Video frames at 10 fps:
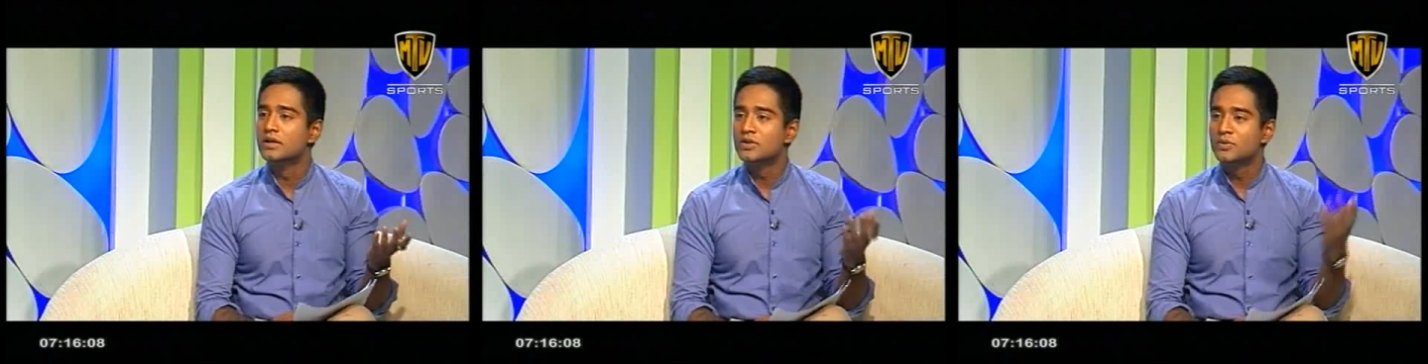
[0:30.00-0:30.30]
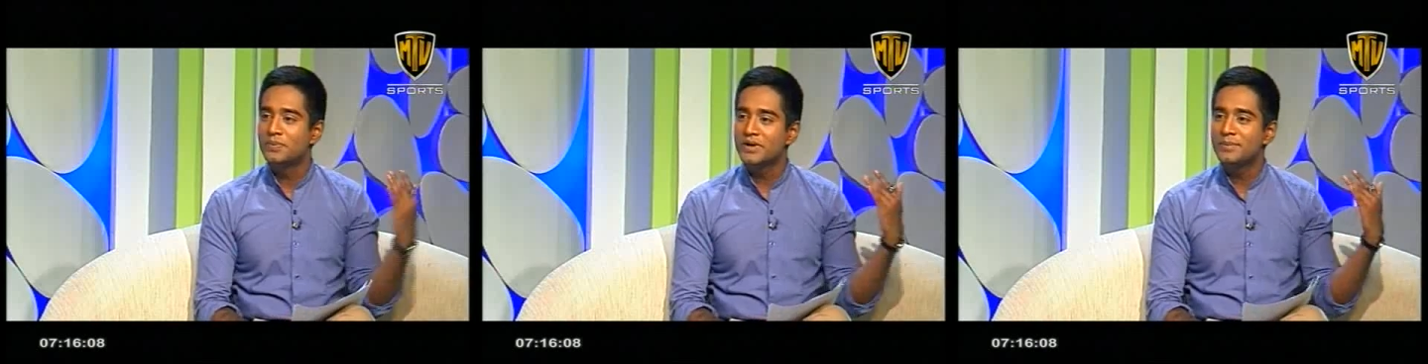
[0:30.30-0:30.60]
You
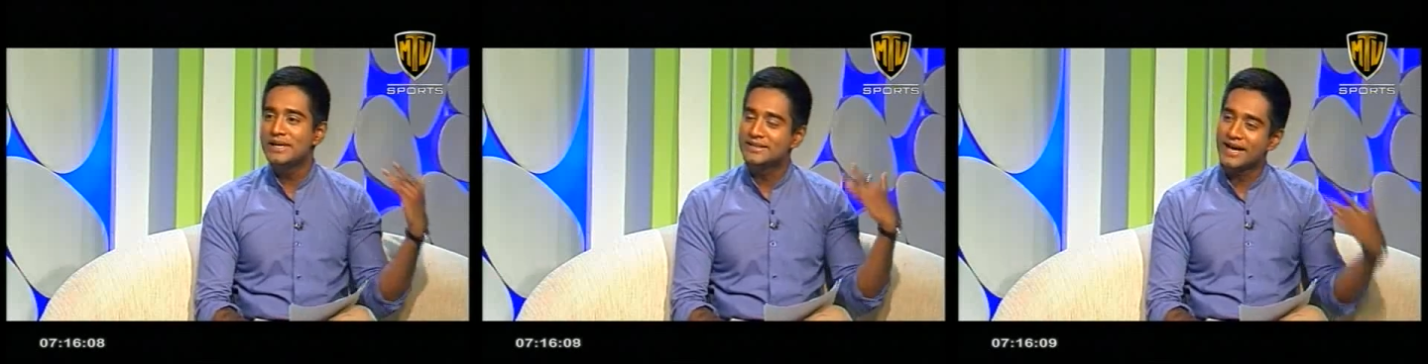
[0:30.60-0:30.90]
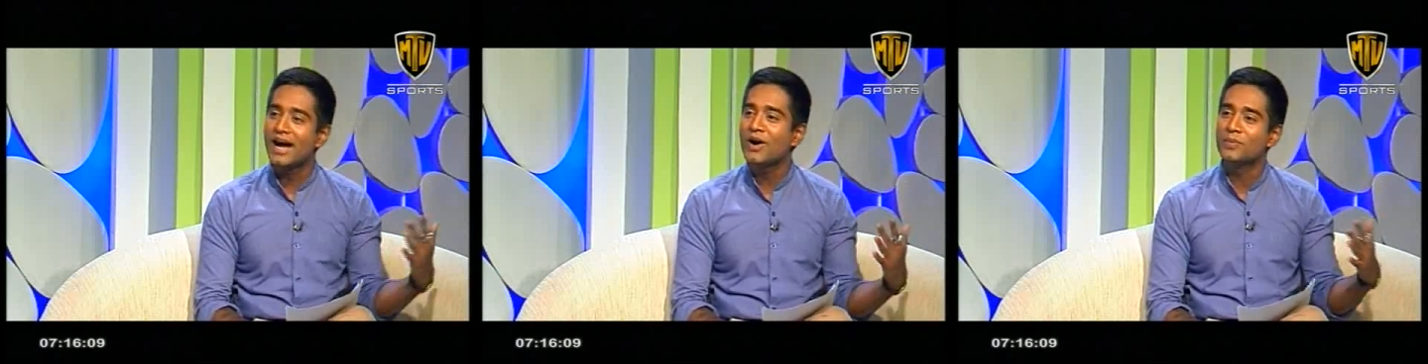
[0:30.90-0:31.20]
bring me
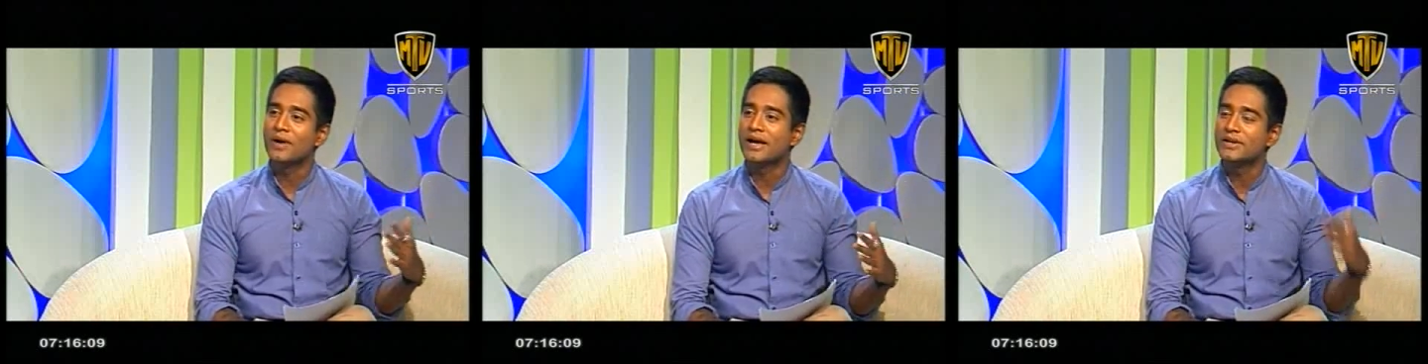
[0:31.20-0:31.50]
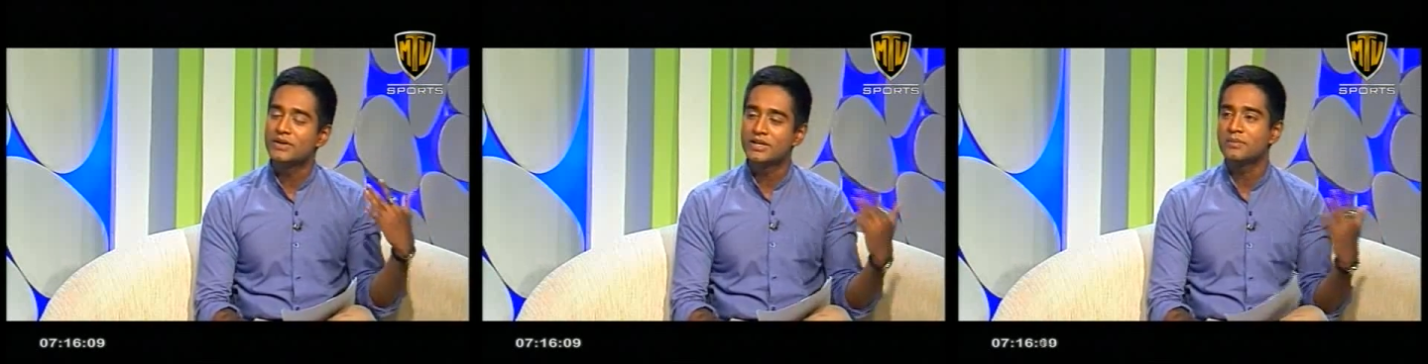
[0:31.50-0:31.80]
down, man.
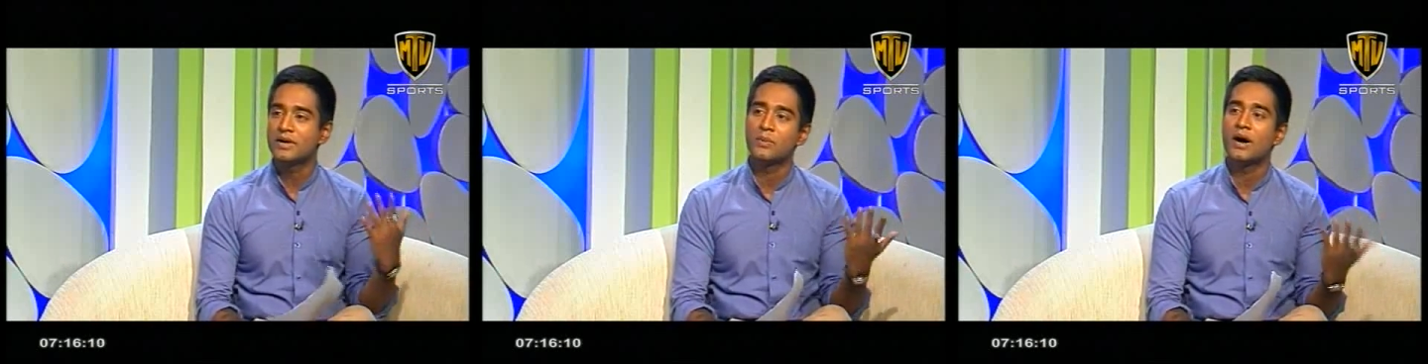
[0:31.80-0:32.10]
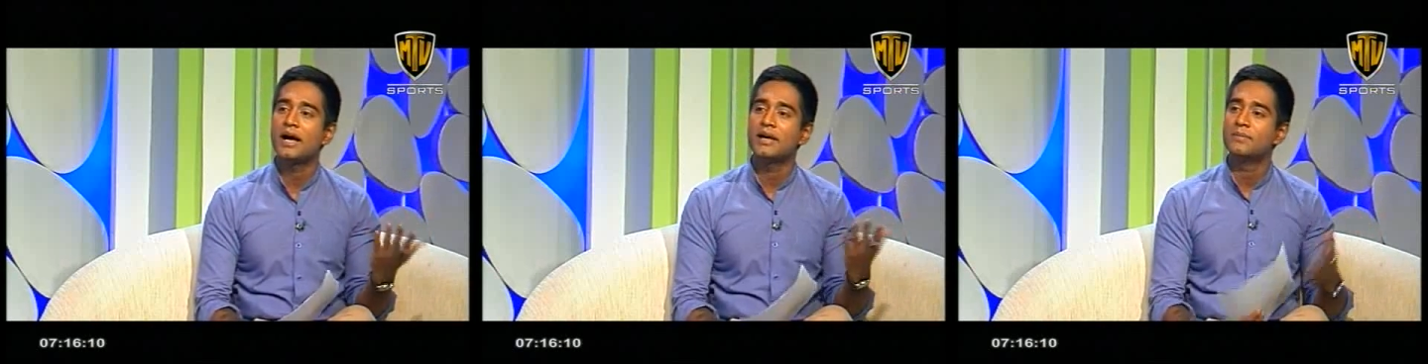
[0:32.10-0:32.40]
You kill my vibe.